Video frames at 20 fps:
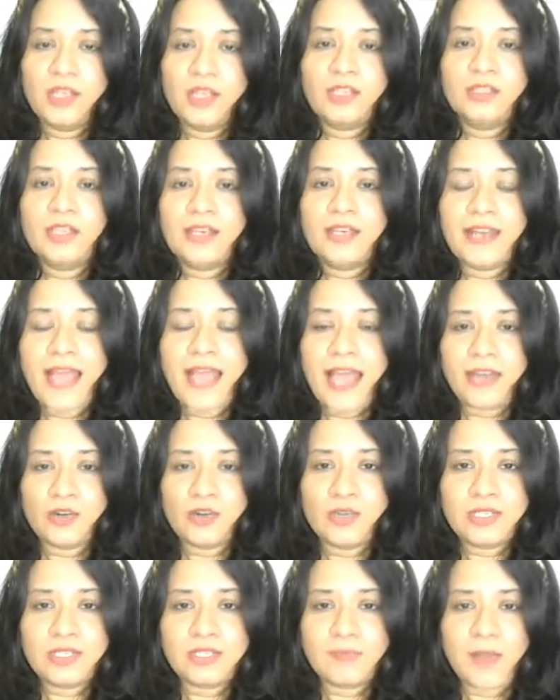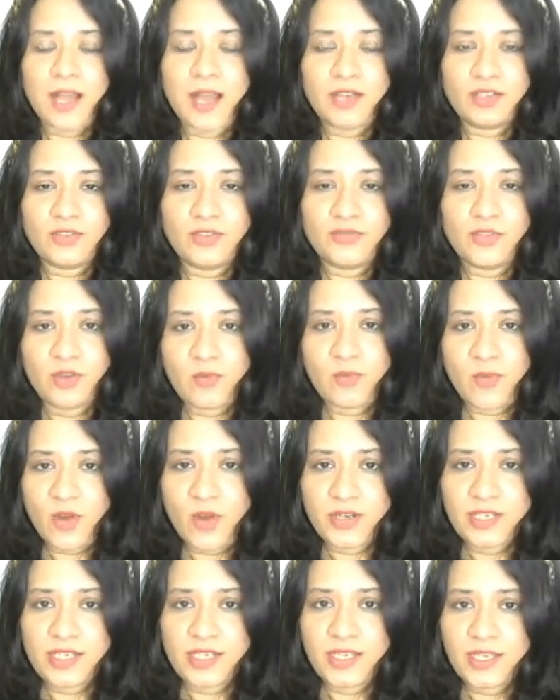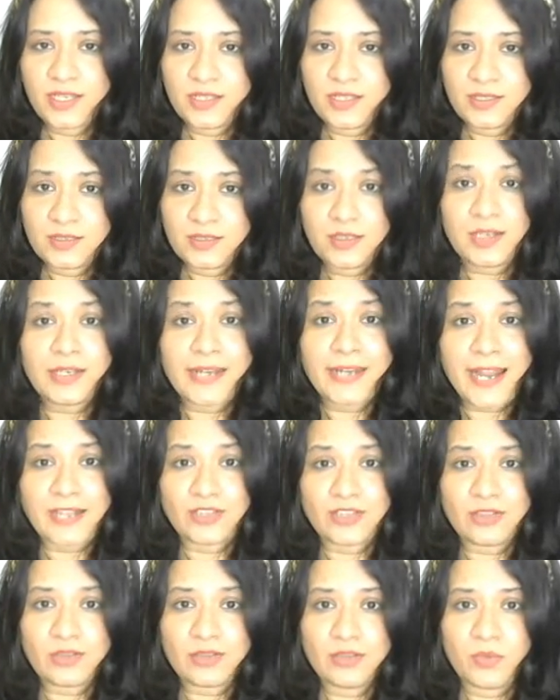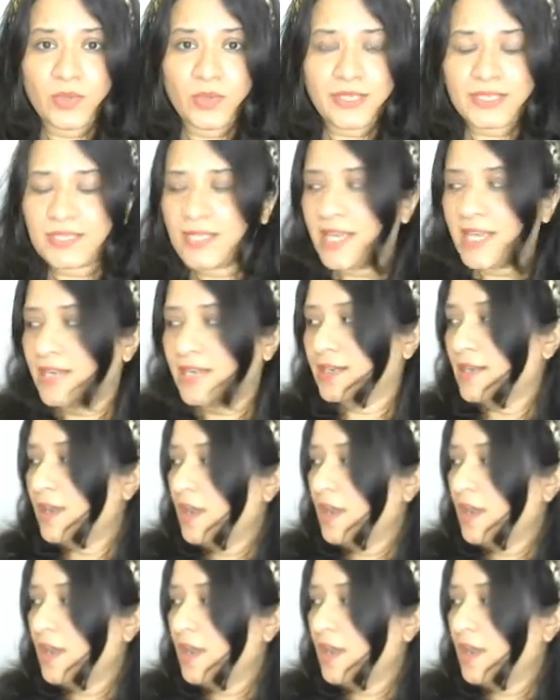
the narrowest part of your body is the natural waistline.